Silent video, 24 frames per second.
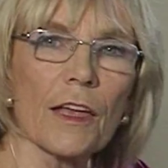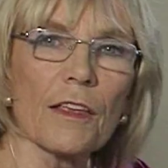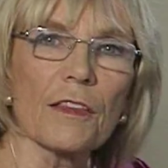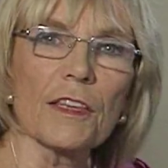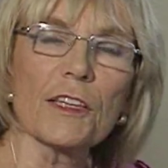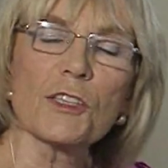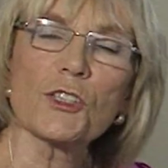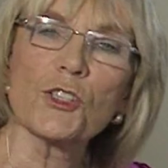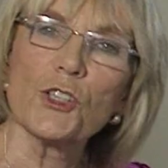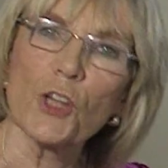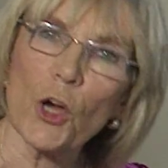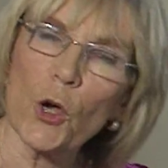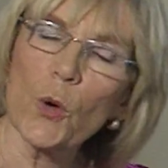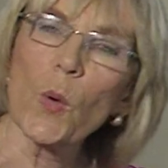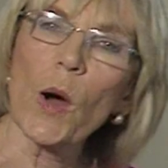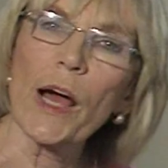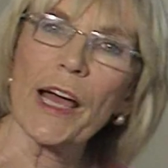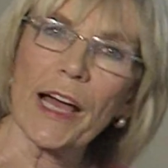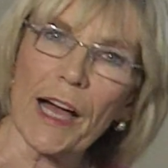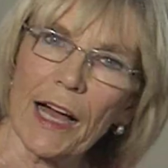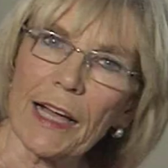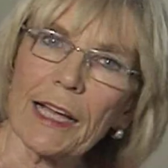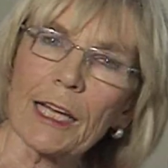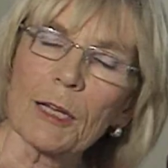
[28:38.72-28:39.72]
there's no
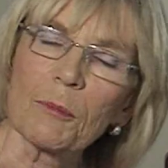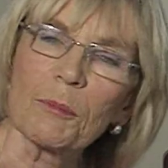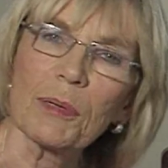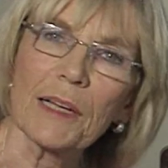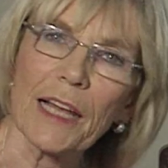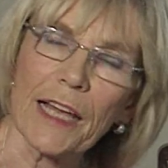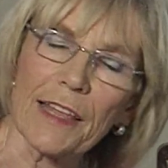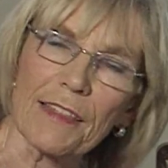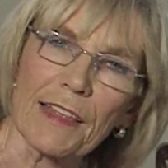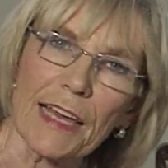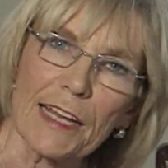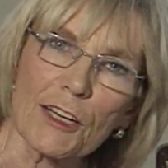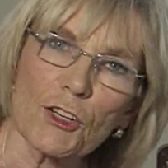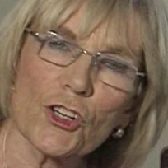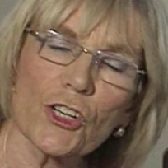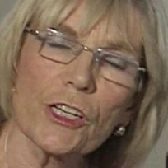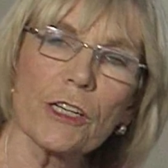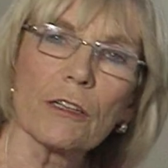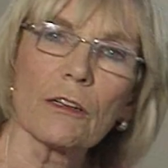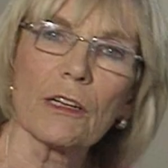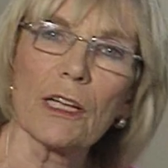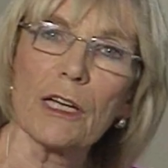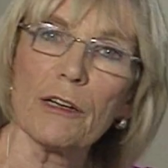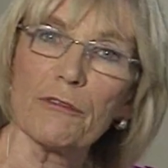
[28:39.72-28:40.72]
way I can play that
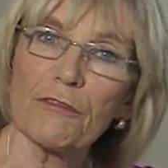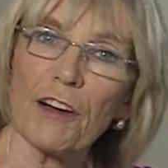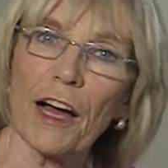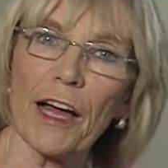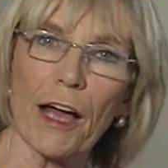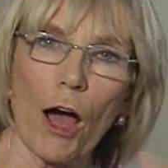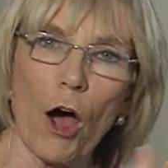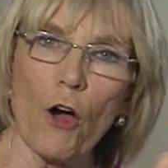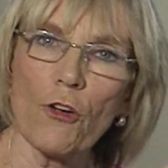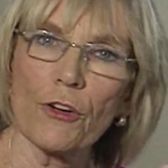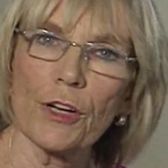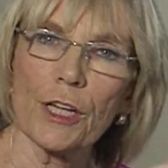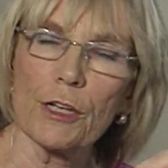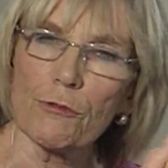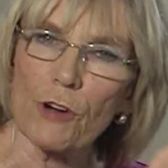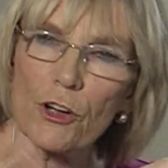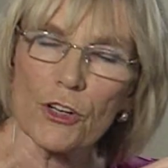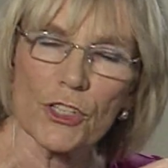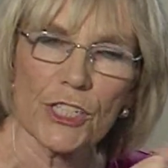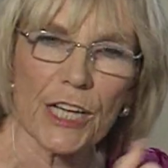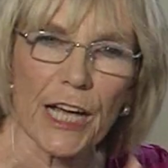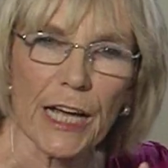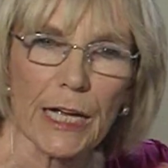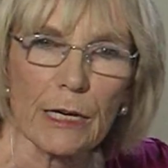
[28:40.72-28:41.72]
trill if I only
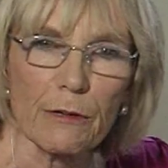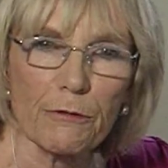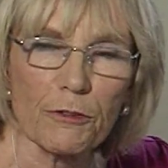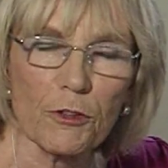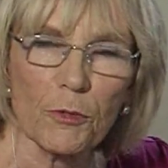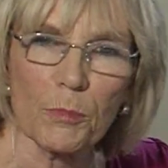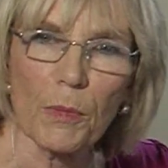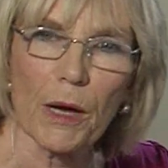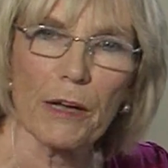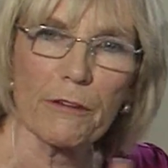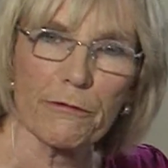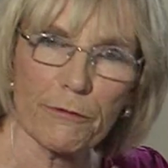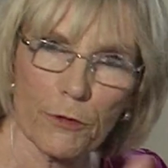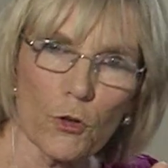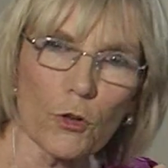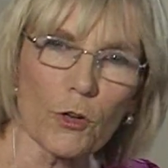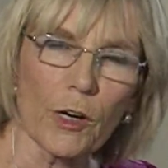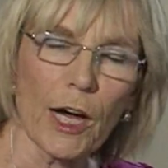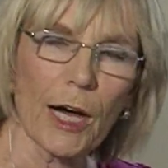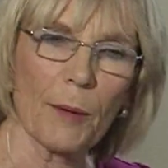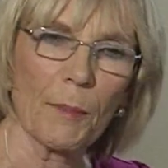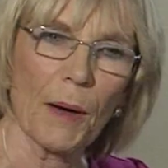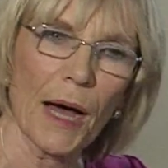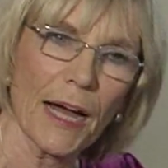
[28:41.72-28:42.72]
rotate from my
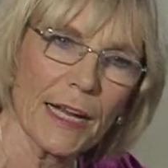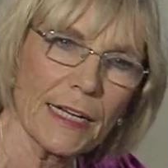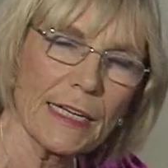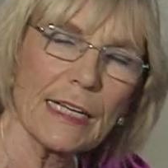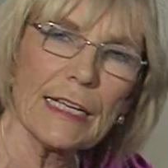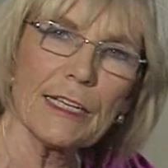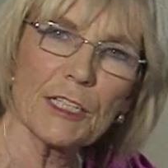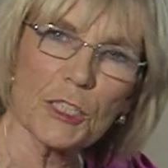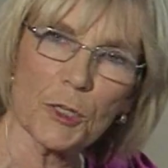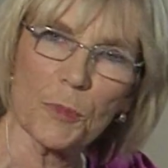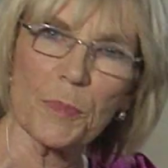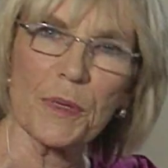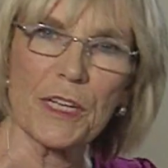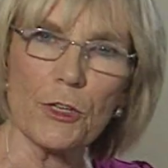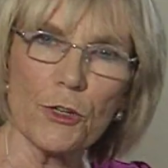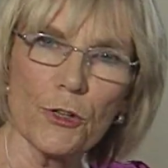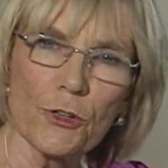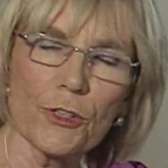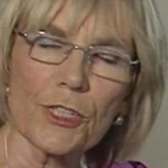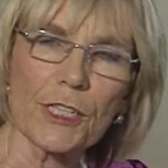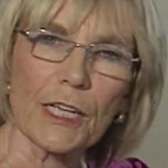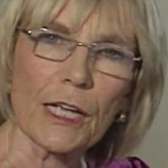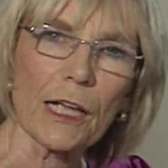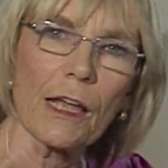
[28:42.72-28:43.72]
forearm. I need to be
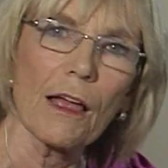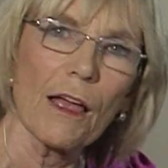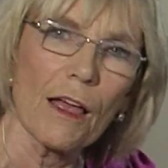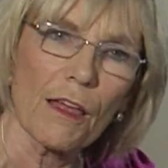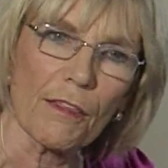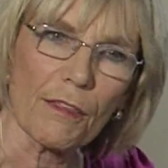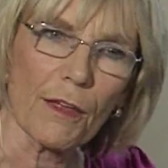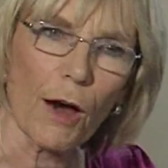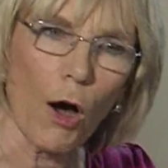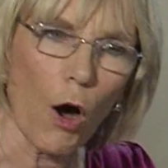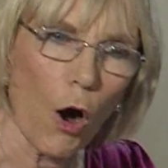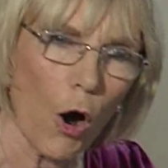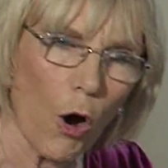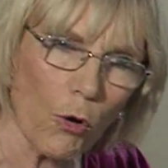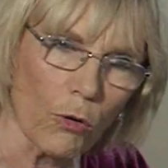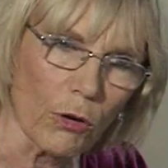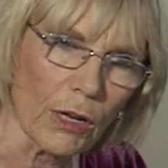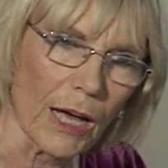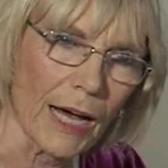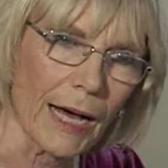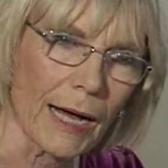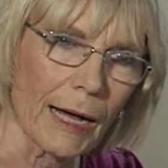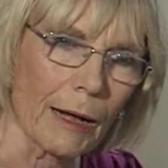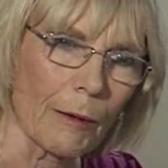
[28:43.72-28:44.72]
using the whole
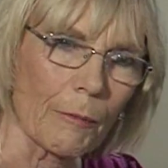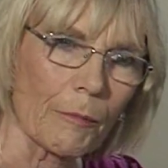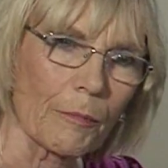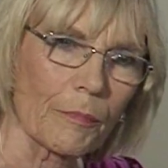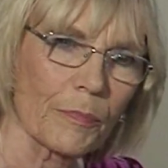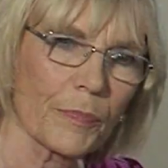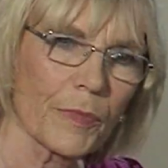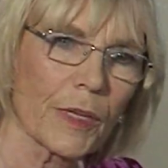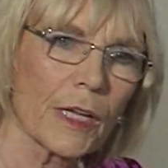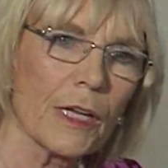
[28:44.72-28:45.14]
arm.